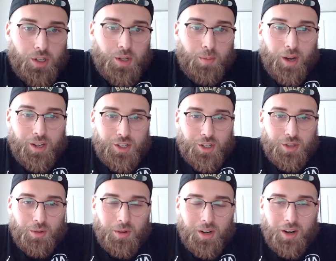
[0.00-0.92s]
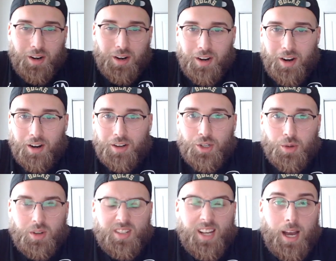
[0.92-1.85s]
bunch through our
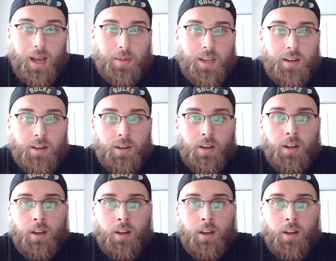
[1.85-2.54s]
short time here.